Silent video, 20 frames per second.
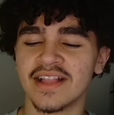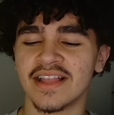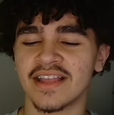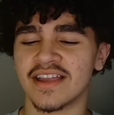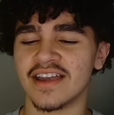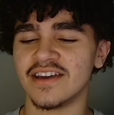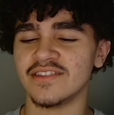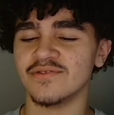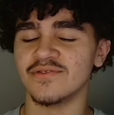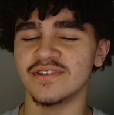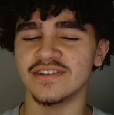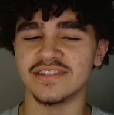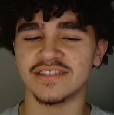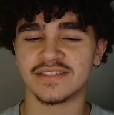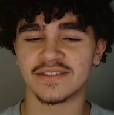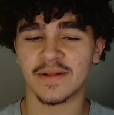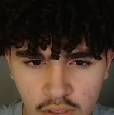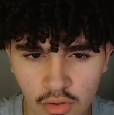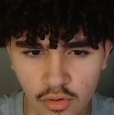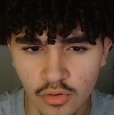
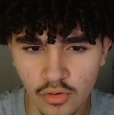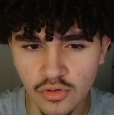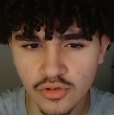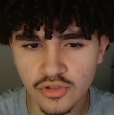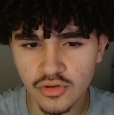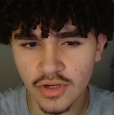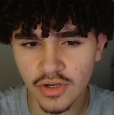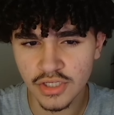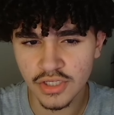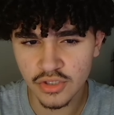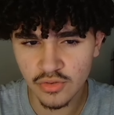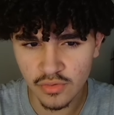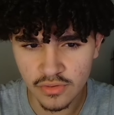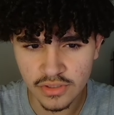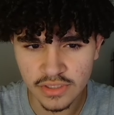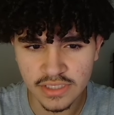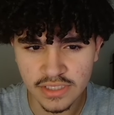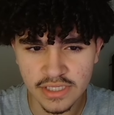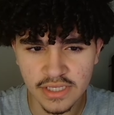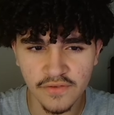Anyways, also, I just want
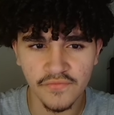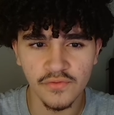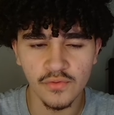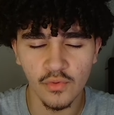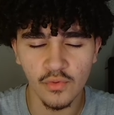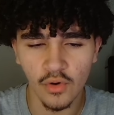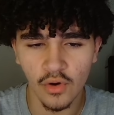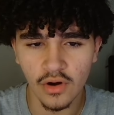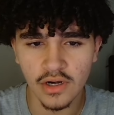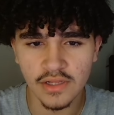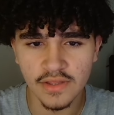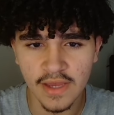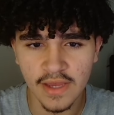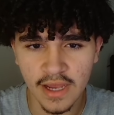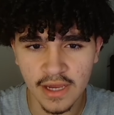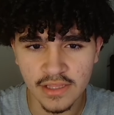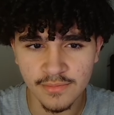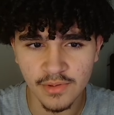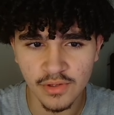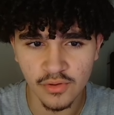to say, if you are an
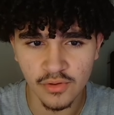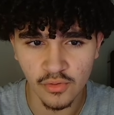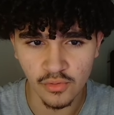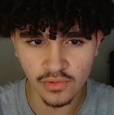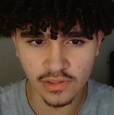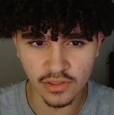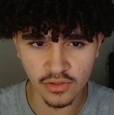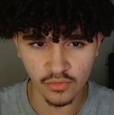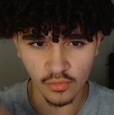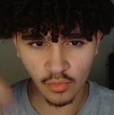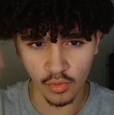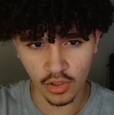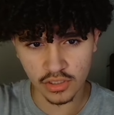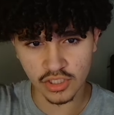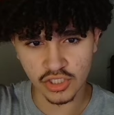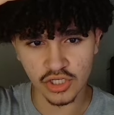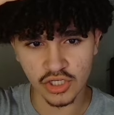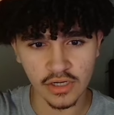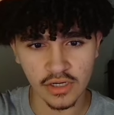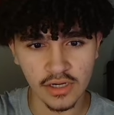anime-only
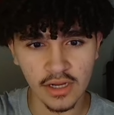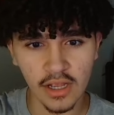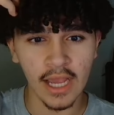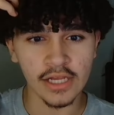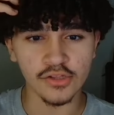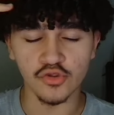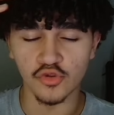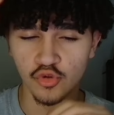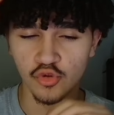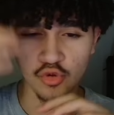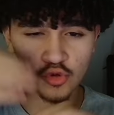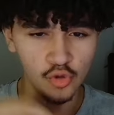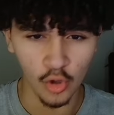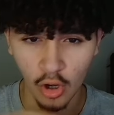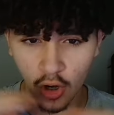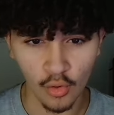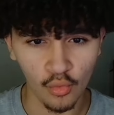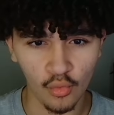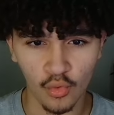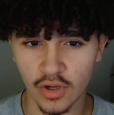watcher, do
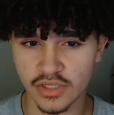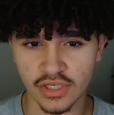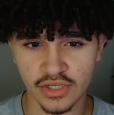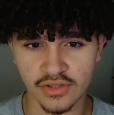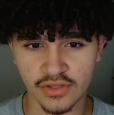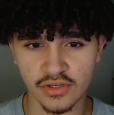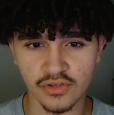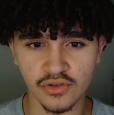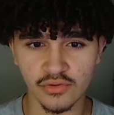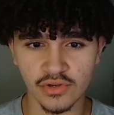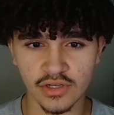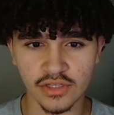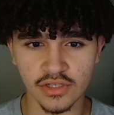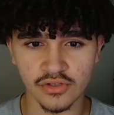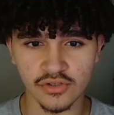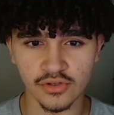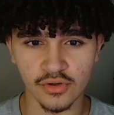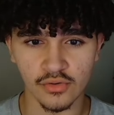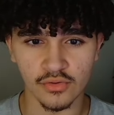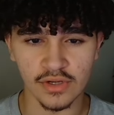not watch the new
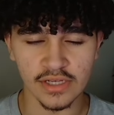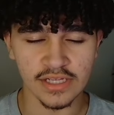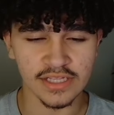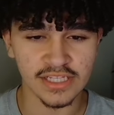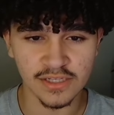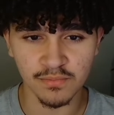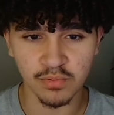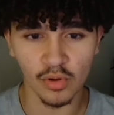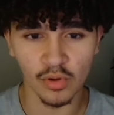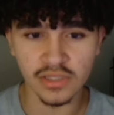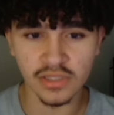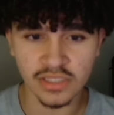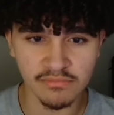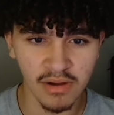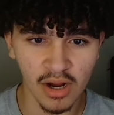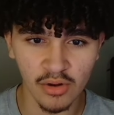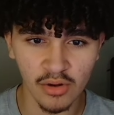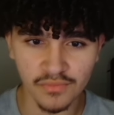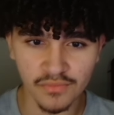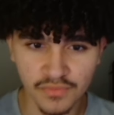intro. It spoils
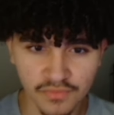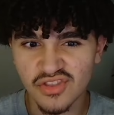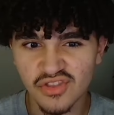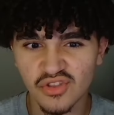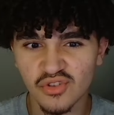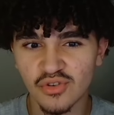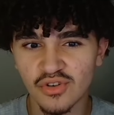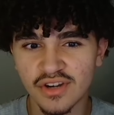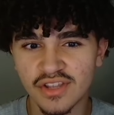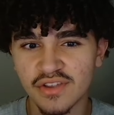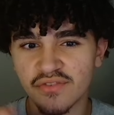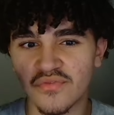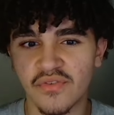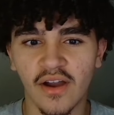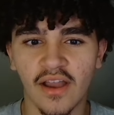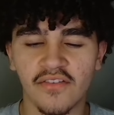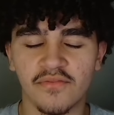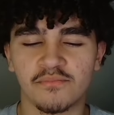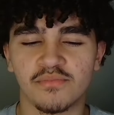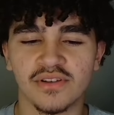about
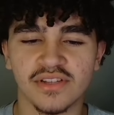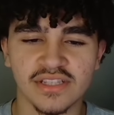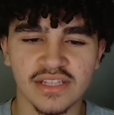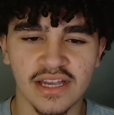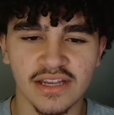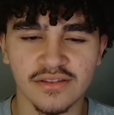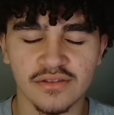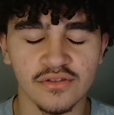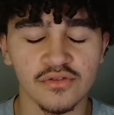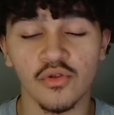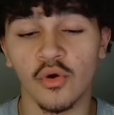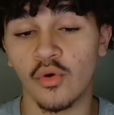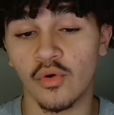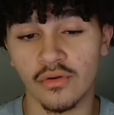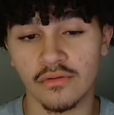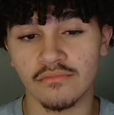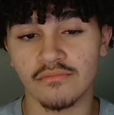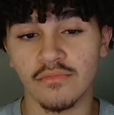35%. No,